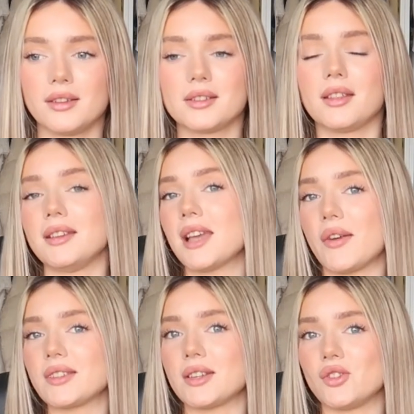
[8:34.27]
to these hair
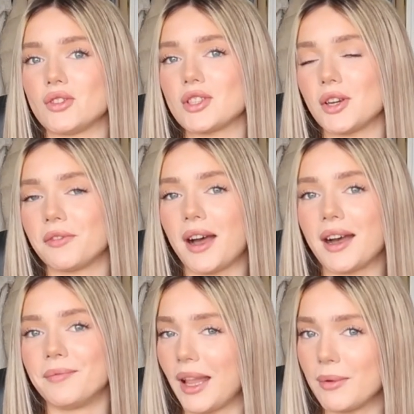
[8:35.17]
extensions so
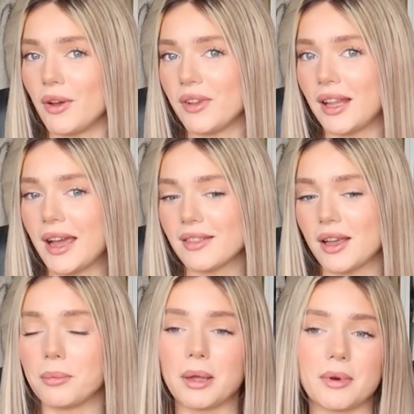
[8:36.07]
far. Let me know if you like
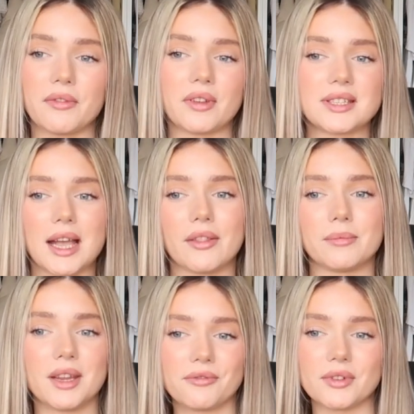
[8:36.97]
them, let me know if you'd style
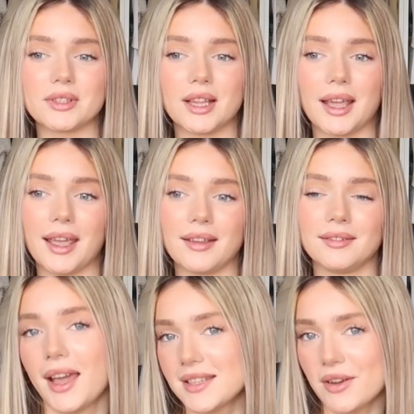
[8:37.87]
them differently.
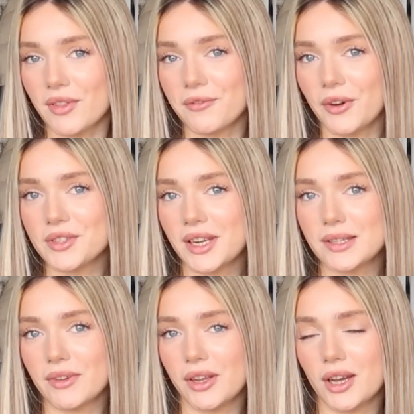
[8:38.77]
That is everything for
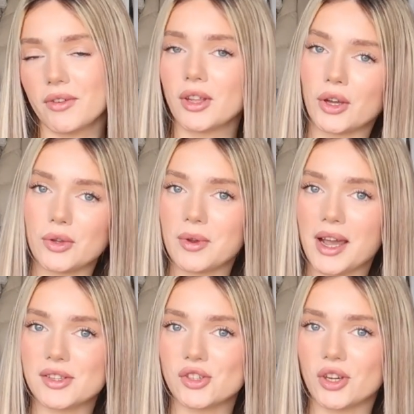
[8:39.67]
today's video. I really hope you
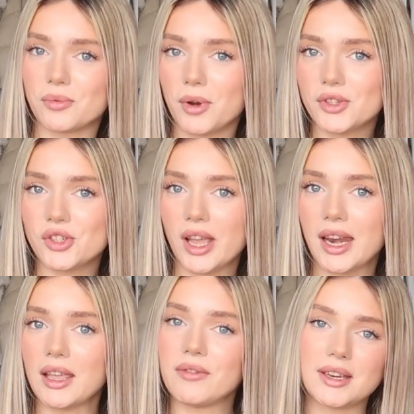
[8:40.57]
guys enjoyed
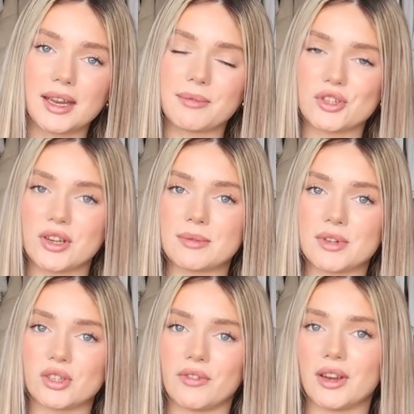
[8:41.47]
watching. If you did, make sure you
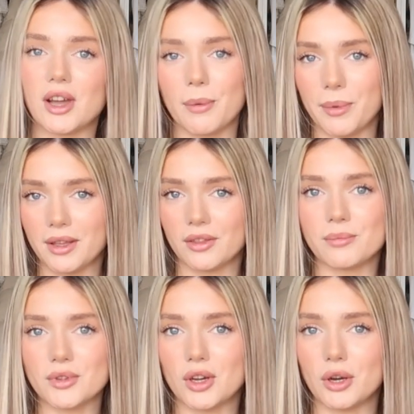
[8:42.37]
smash the video a big
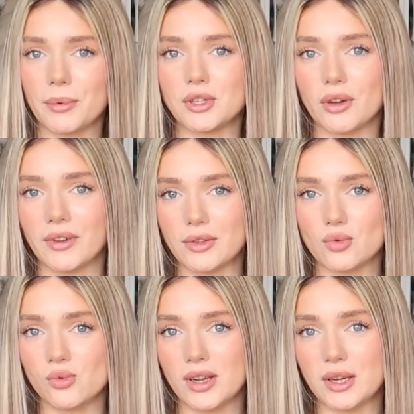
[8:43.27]
thumbs up and don't forget to
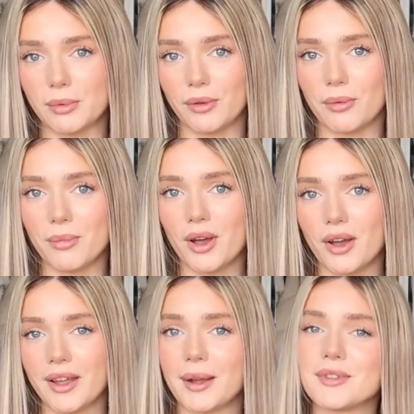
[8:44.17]
subscribe down below for
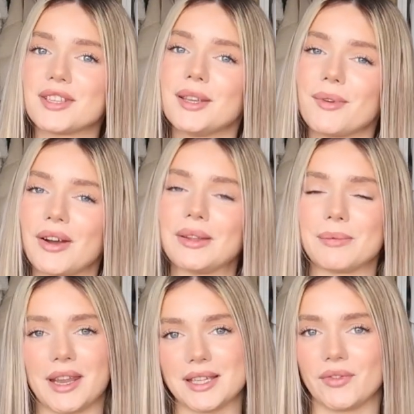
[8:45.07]
more, and I will see you all in
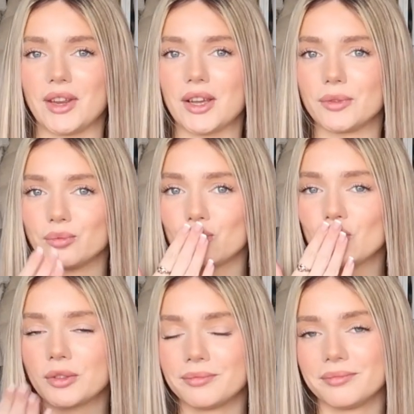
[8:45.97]
my next video.
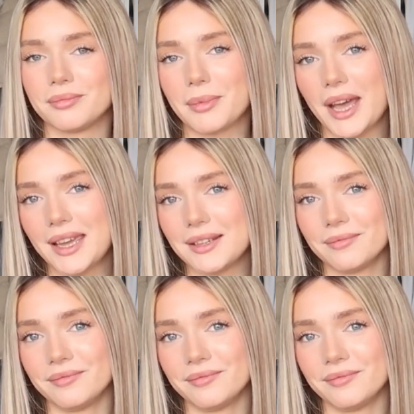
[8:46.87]
Bye!